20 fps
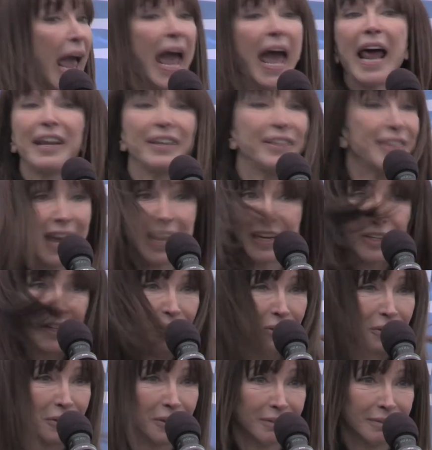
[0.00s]
I thank
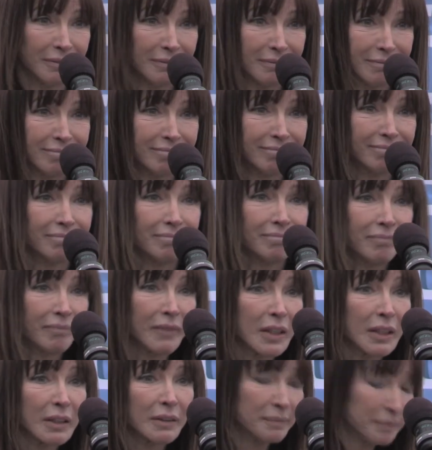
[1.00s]
you. Thank
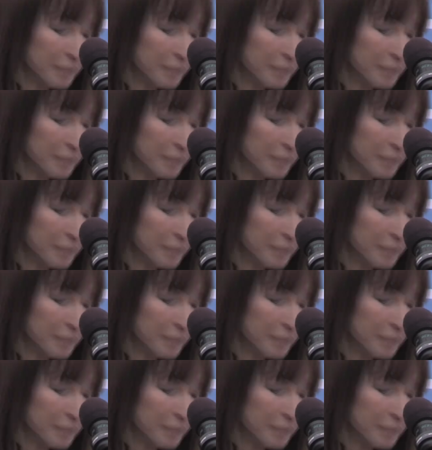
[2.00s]
you.